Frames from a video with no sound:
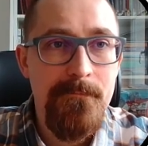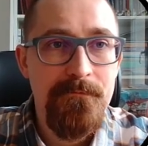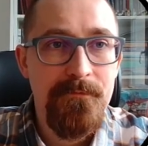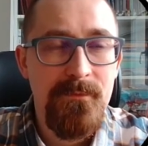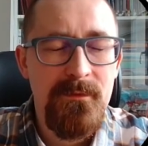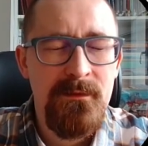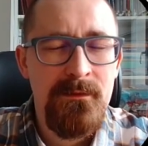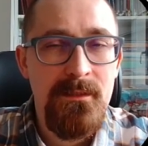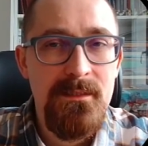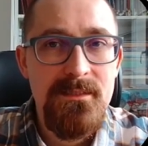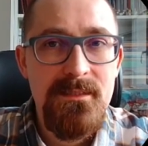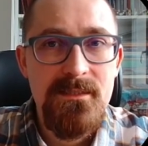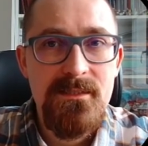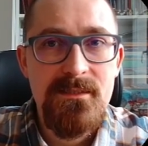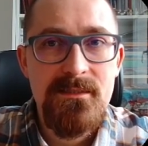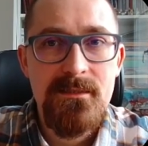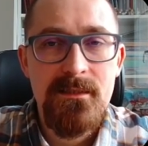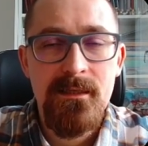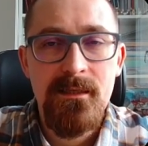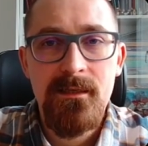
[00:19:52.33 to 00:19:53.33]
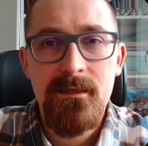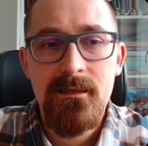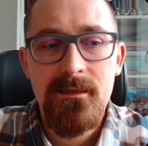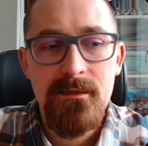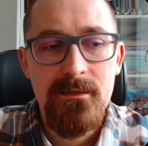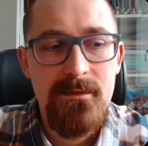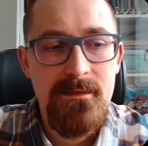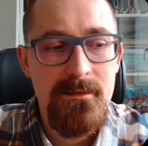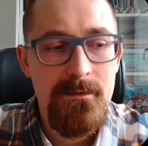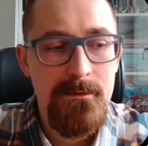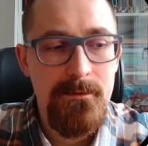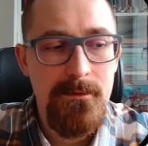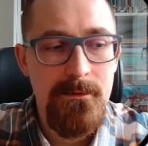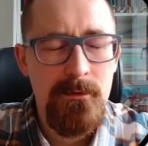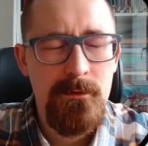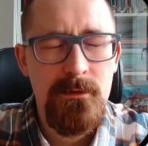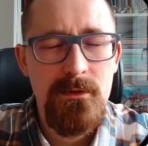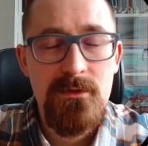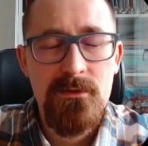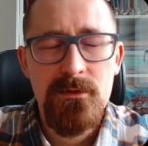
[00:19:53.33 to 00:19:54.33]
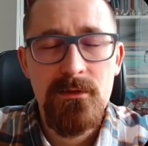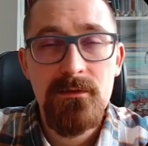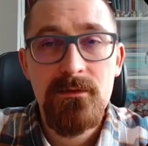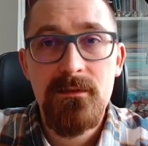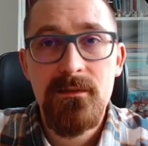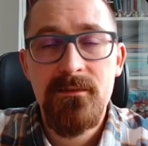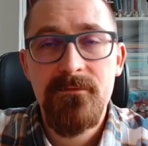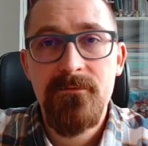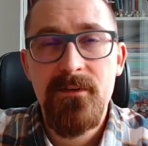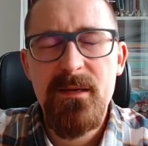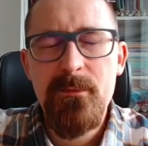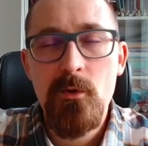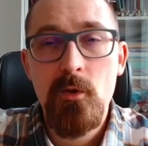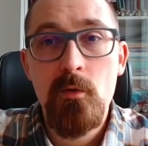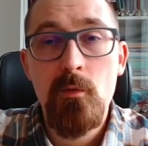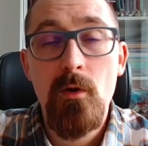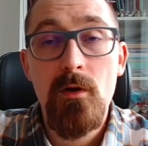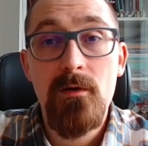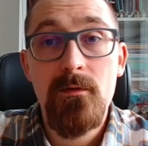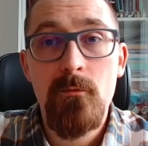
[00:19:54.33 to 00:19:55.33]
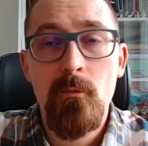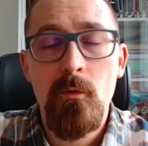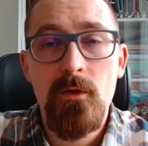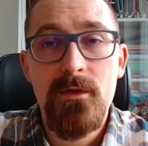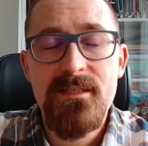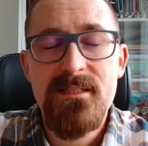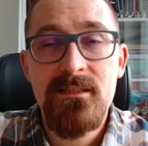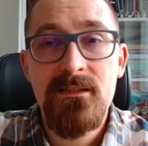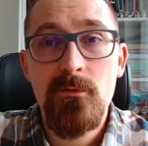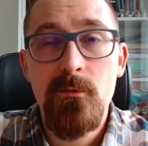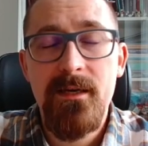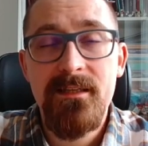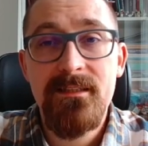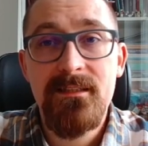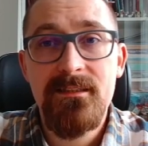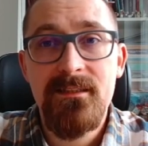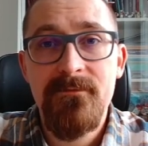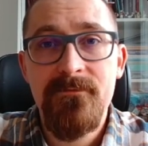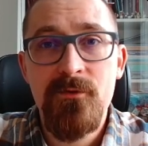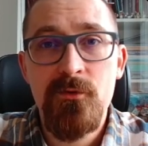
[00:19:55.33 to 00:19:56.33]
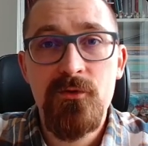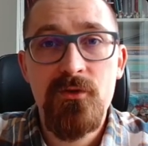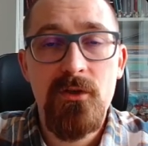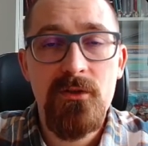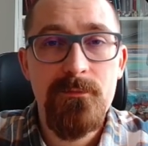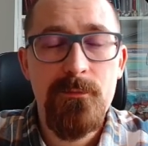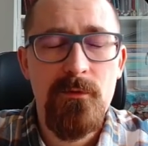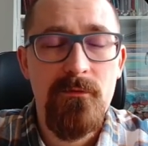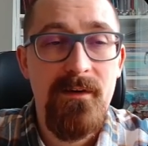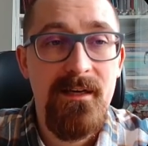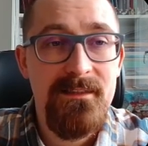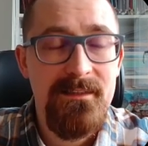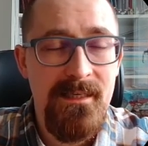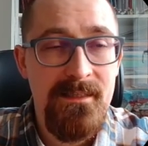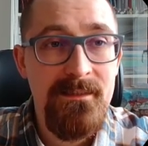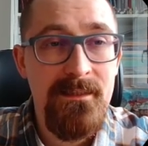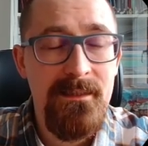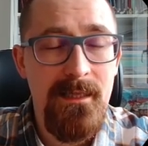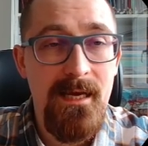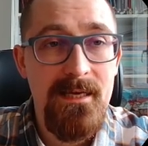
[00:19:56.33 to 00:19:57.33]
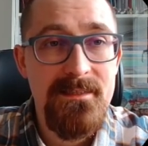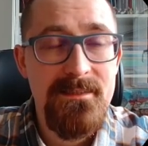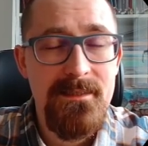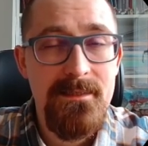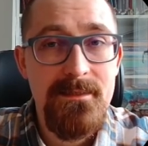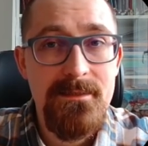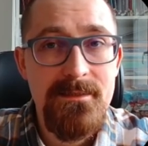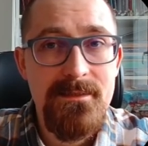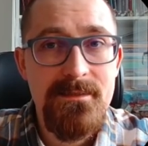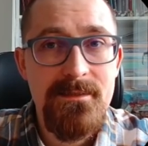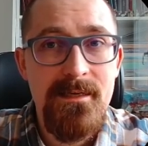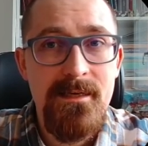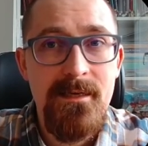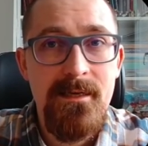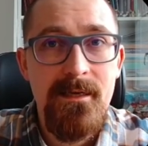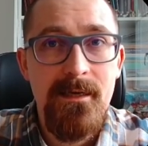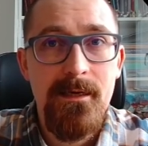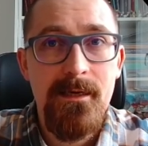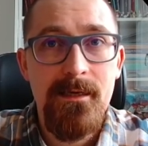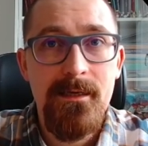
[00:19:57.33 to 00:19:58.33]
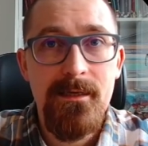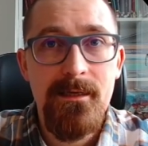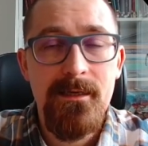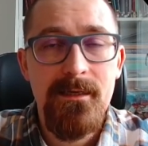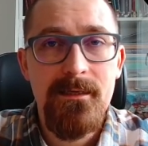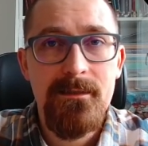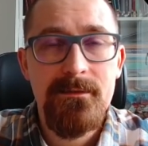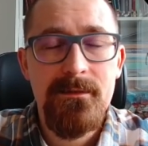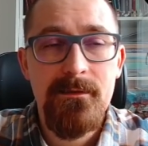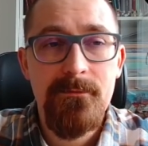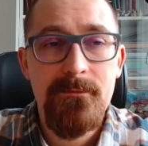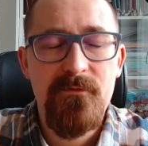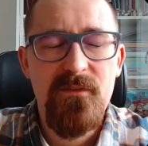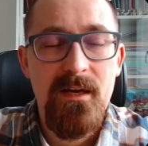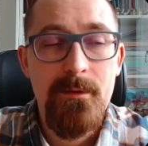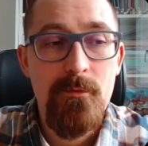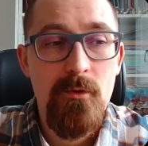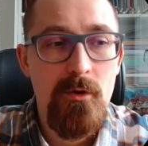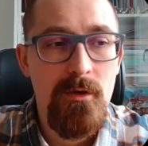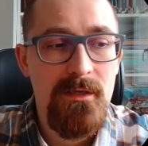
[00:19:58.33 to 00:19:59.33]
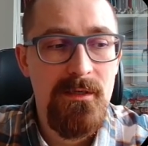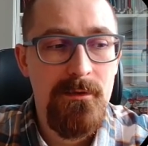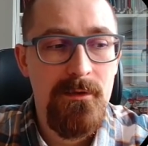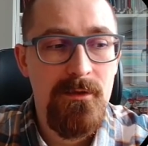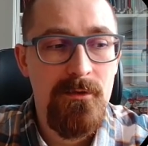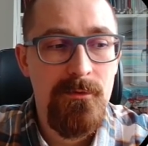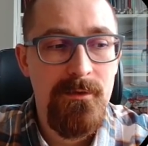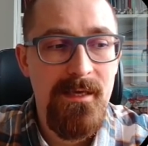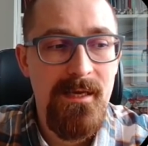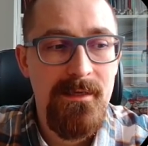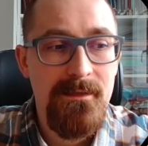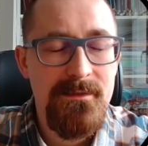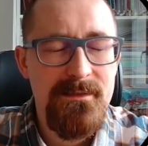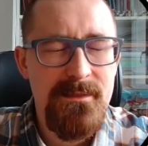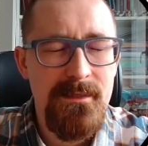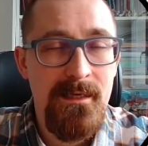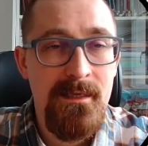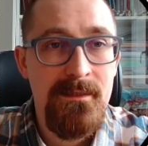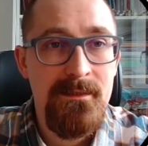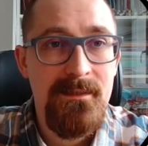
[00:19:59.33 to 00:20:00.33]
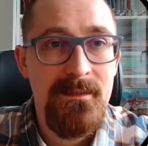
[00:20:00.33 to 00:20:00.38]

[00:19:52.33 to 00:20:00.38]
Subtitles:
This is the framework works in the way that if you don't provide any license the framework creates an